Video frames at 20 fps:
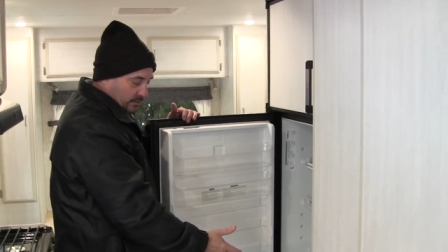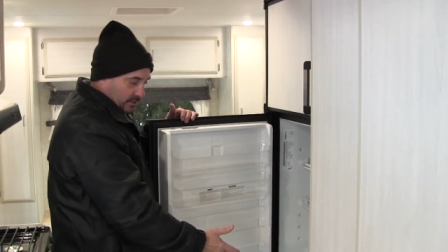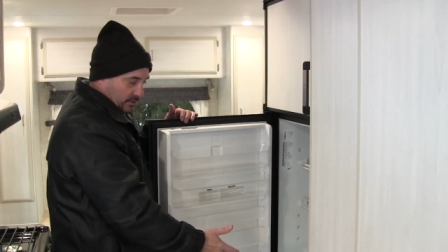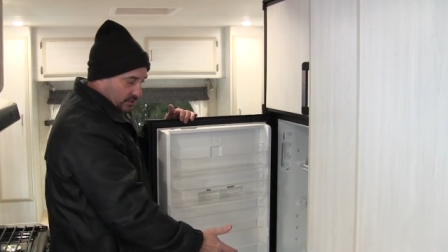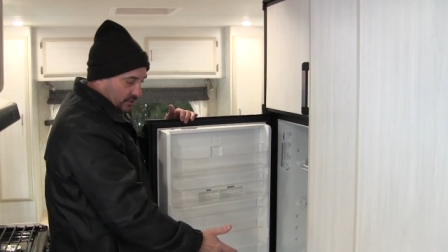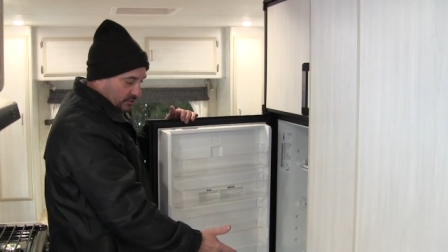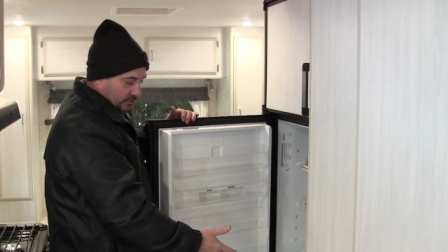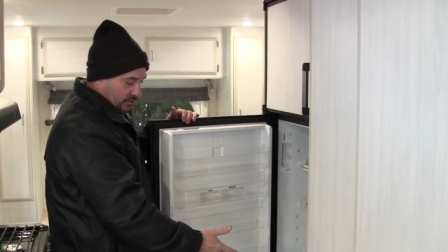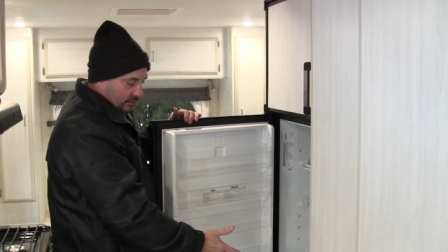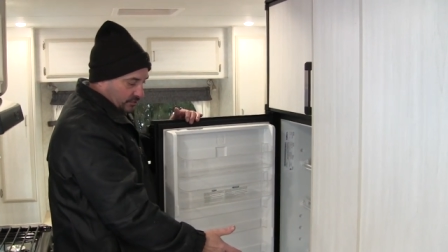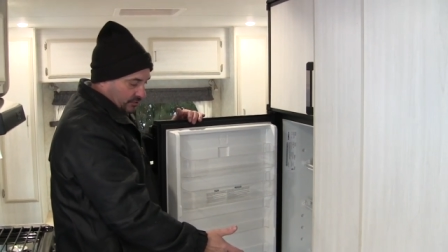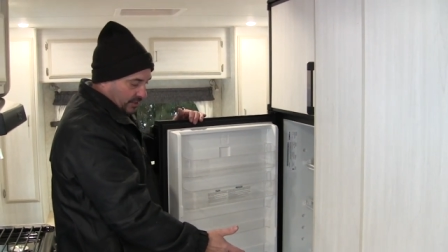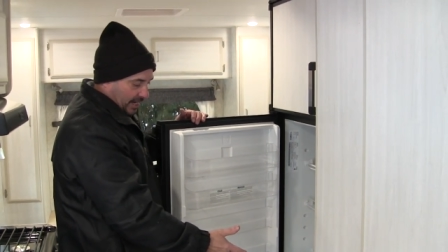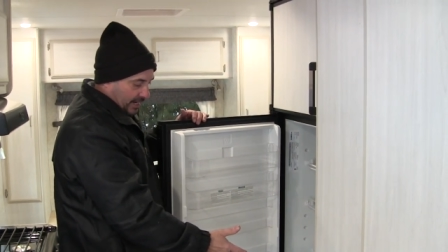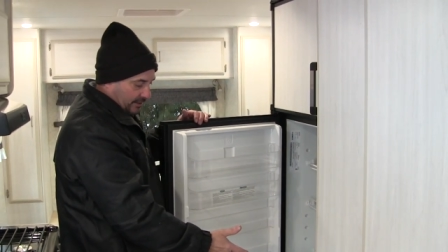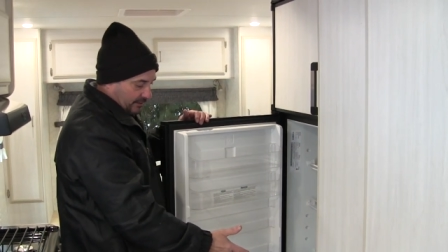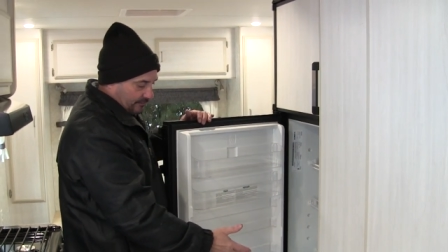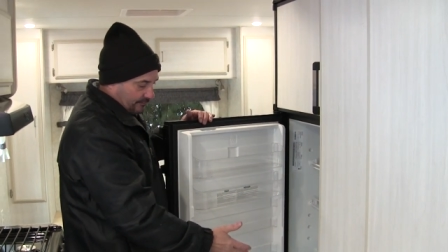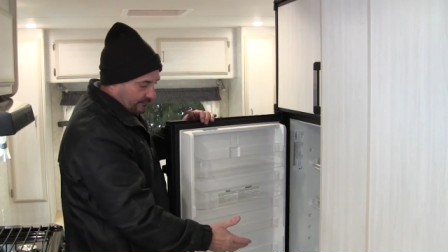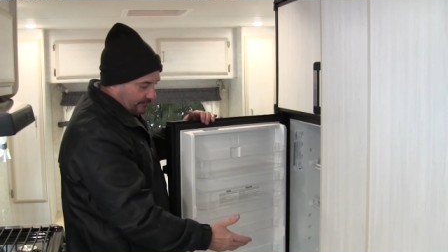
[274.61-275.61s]
which is our
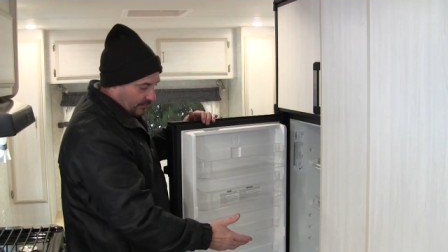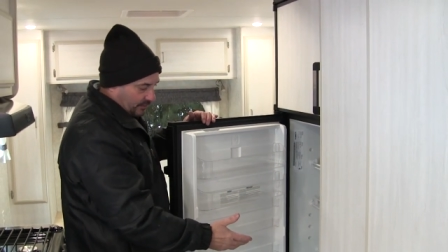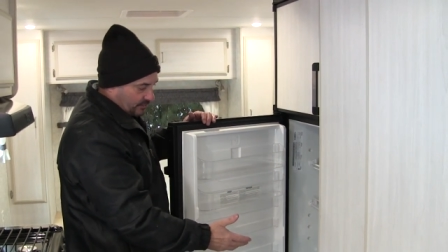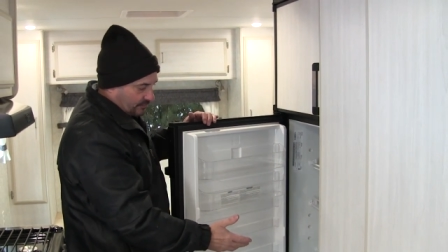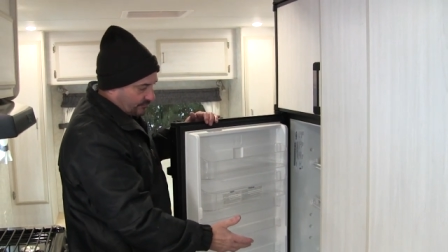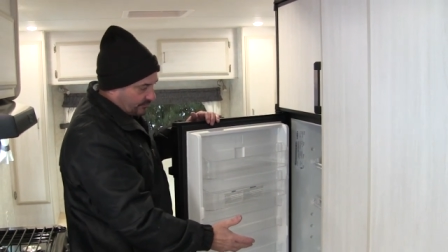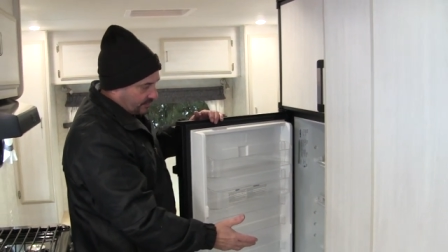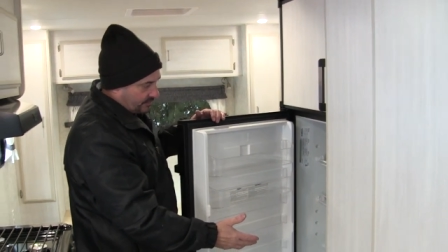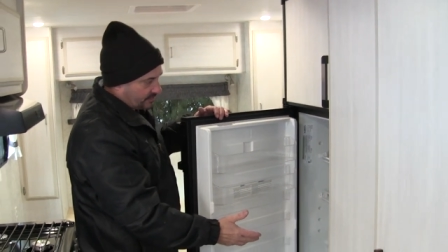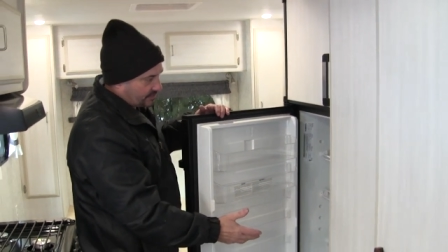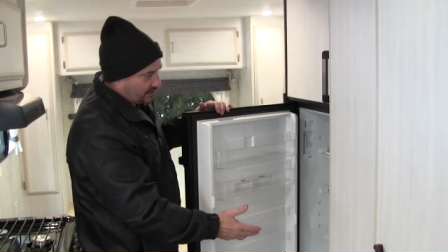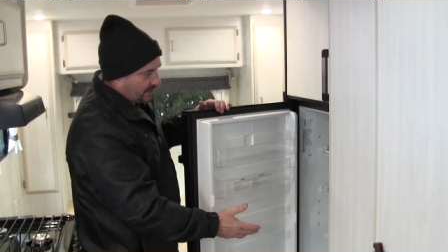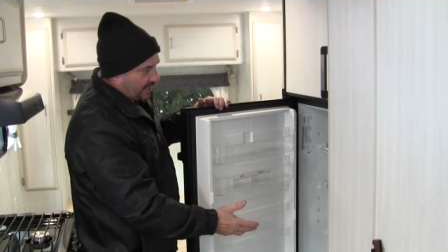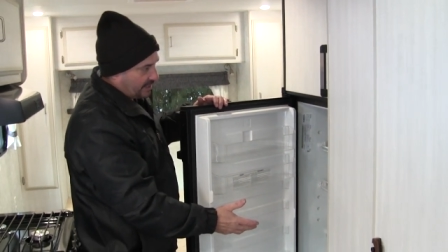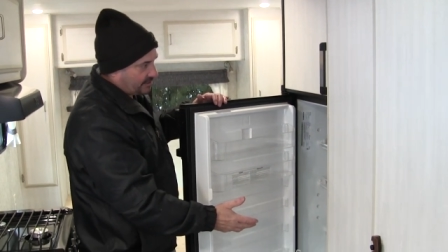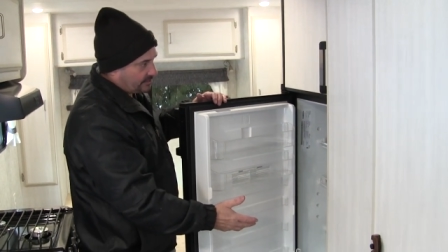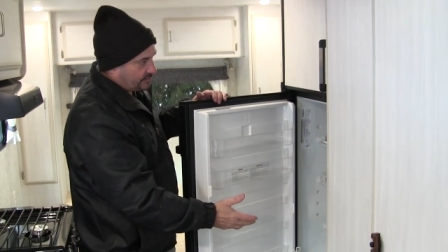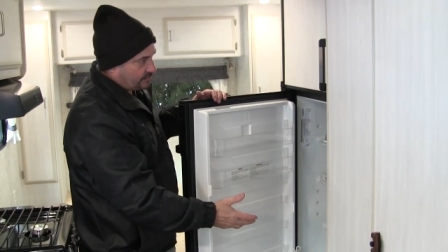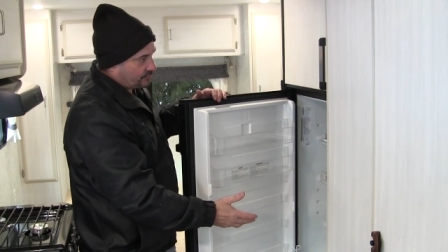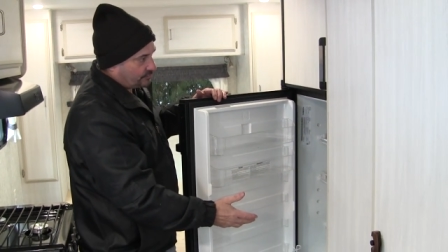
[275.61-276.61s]
standard fridge for the
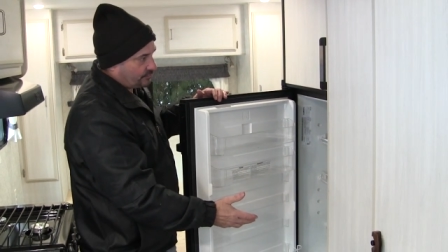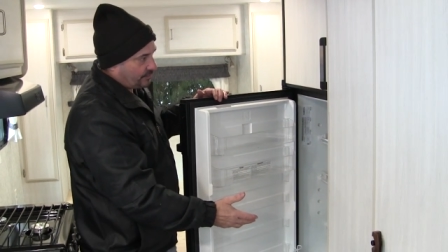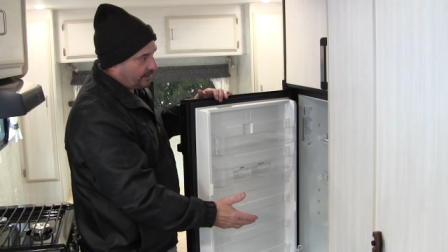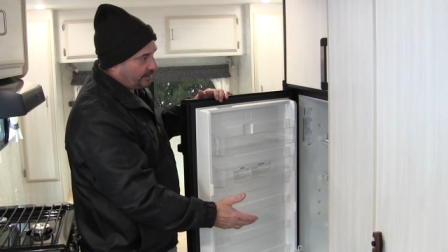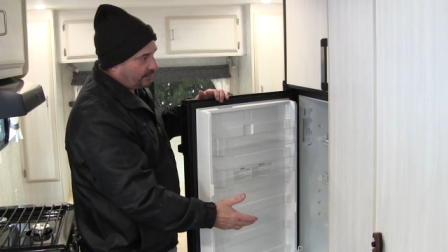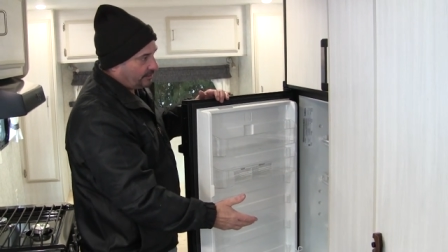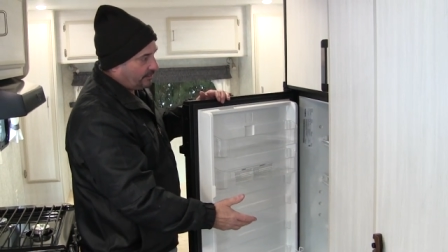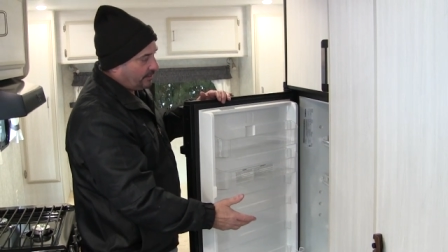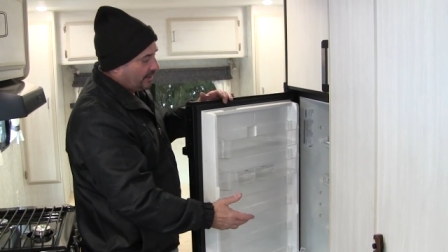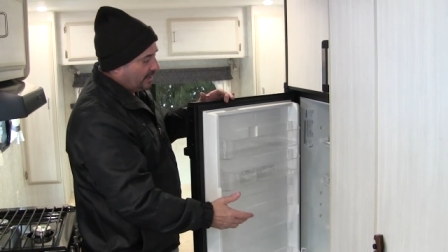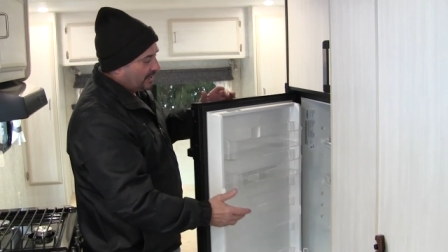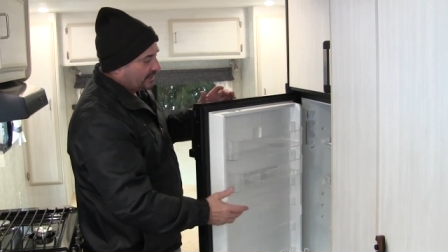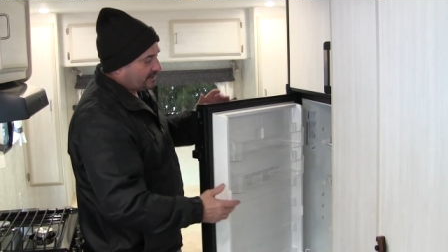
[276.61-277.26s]
size of trailer.